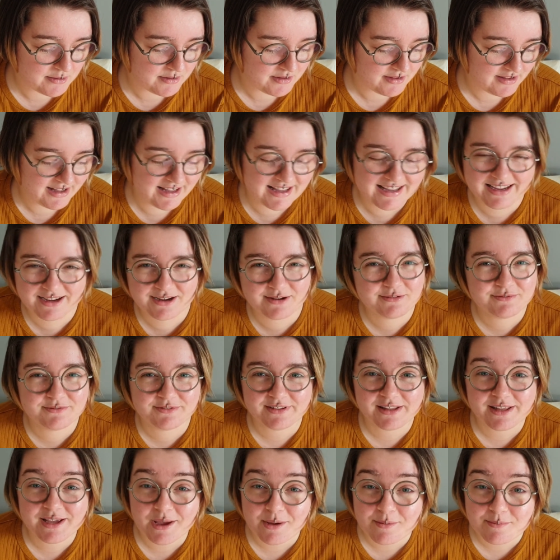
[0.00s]
I feel
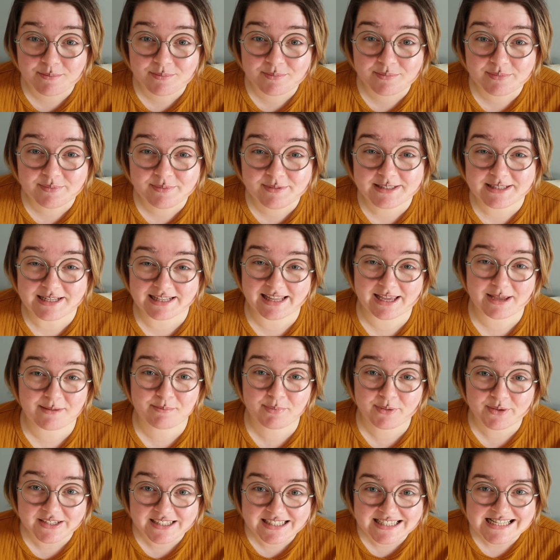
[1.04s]
like I'm like
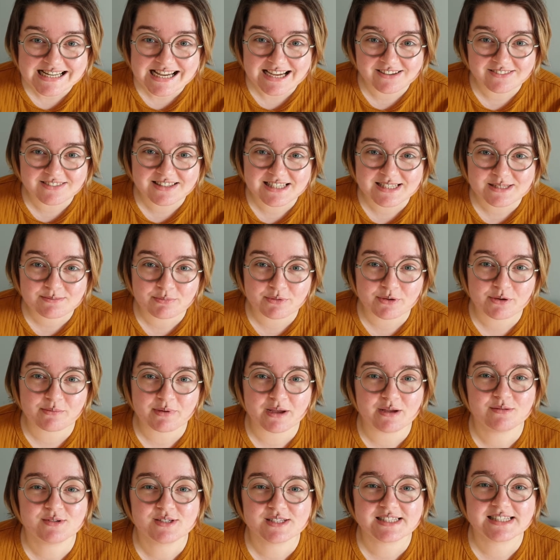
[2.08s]
putting down this book, but
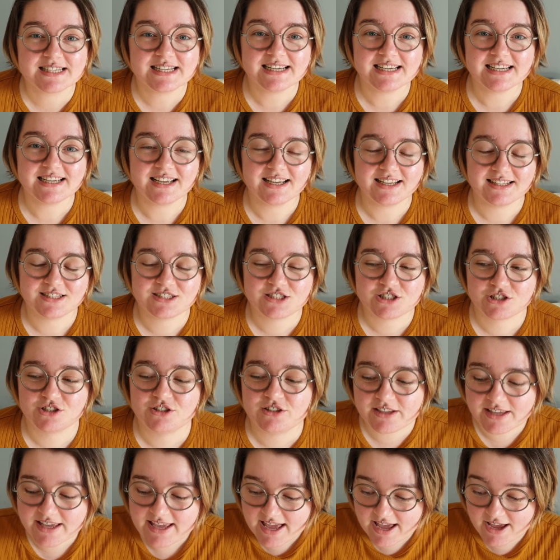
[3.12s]
I'm just
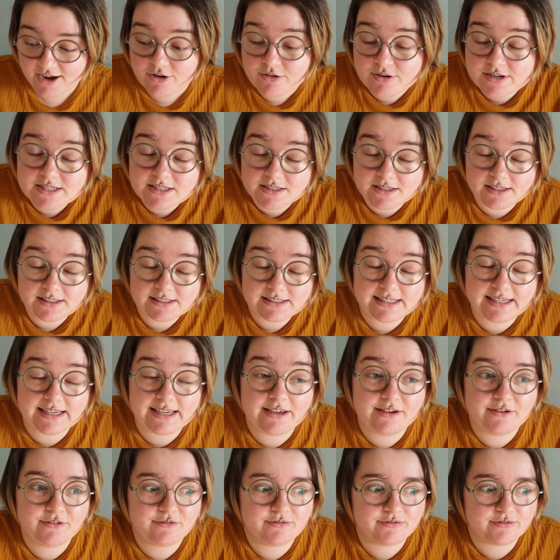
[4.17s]
looking at it
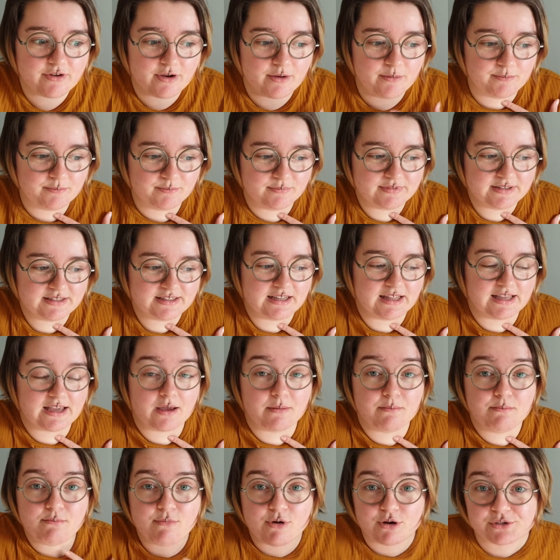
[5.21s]
critically from like a
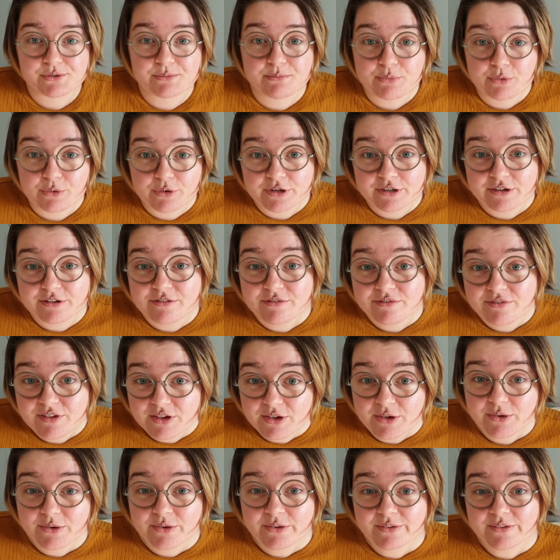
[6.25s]
modern point of
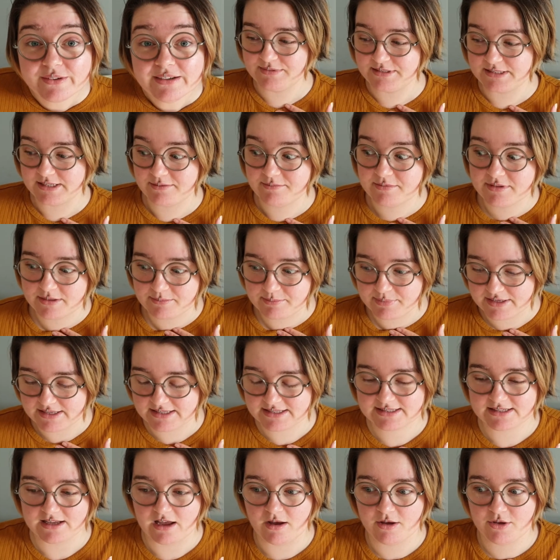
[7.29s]
view. Some of the
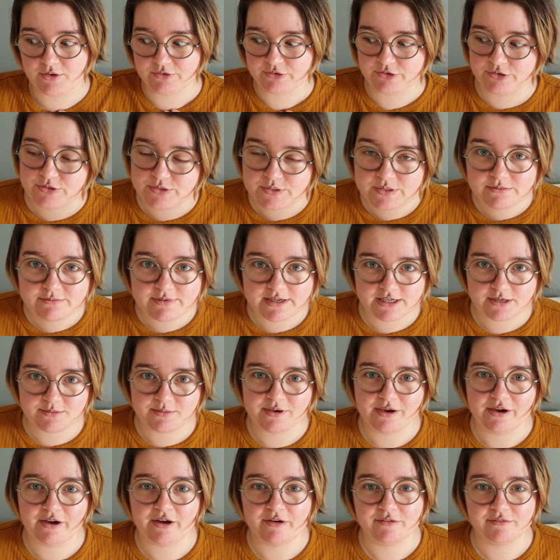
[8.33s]
bits do make me
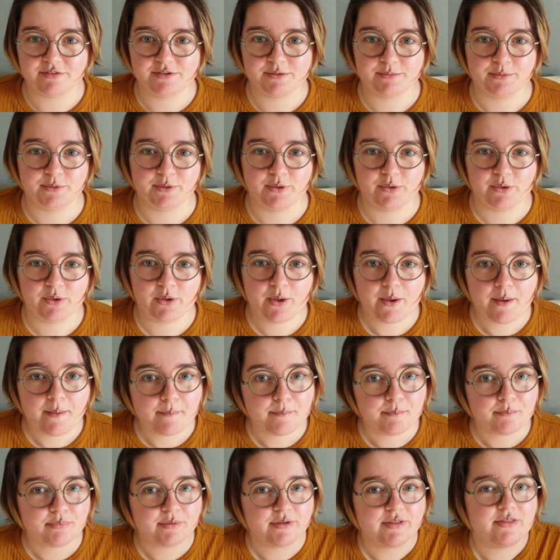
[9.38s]
uncomfortable,
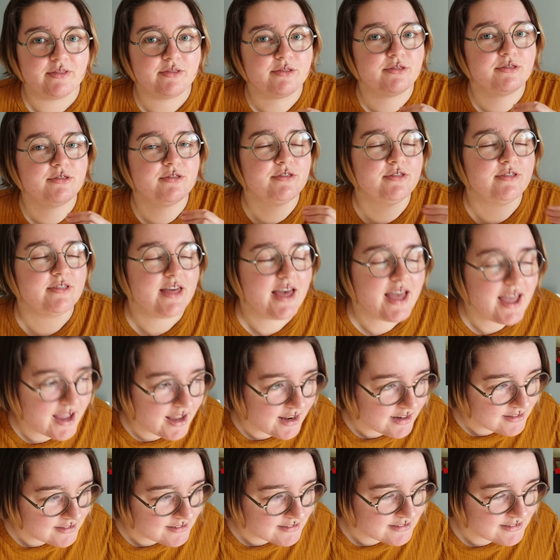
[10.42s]
but
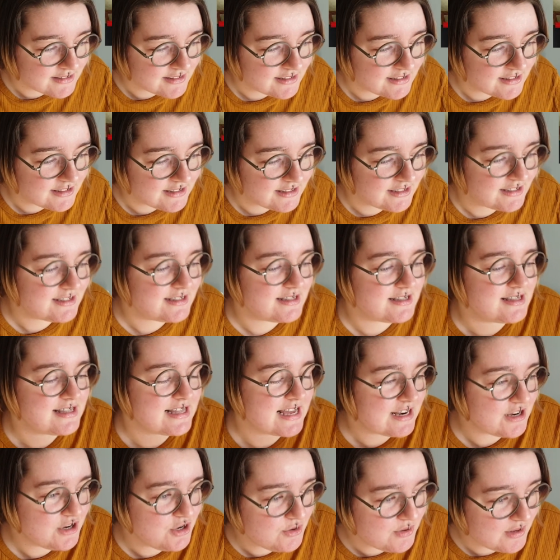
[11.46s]
then
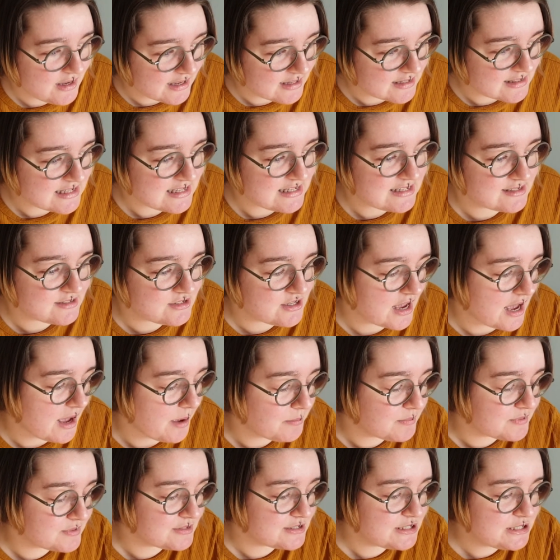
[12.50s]
you get these
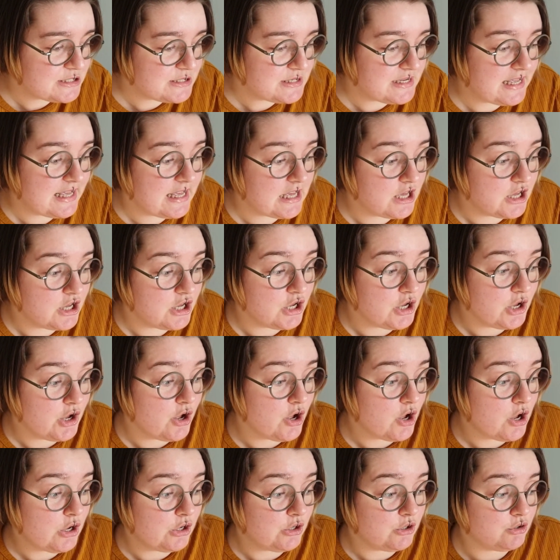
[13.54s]
absolutely
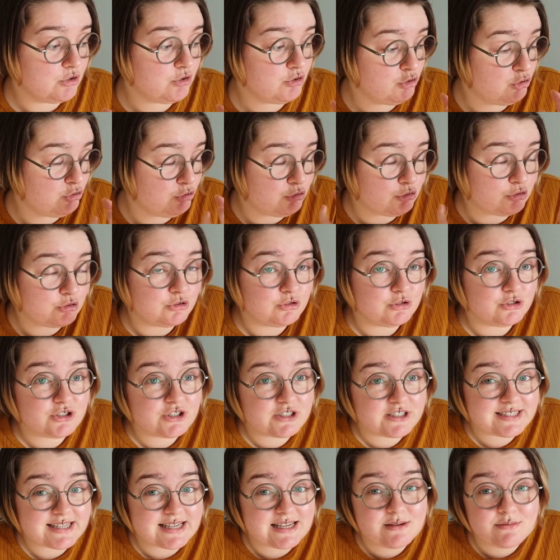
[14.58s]

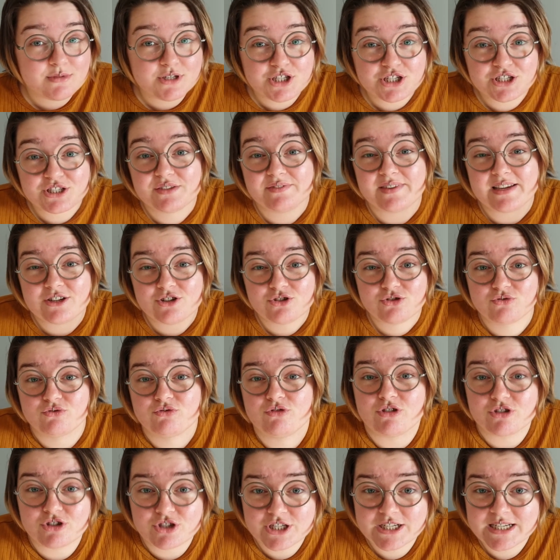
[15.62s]
gorgeous images of
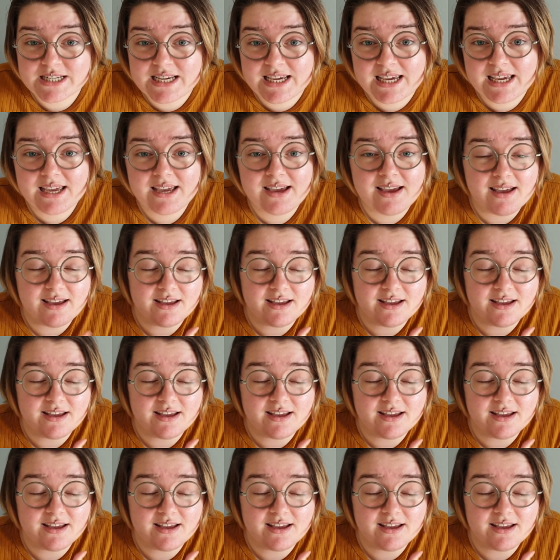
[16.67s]
androgyny.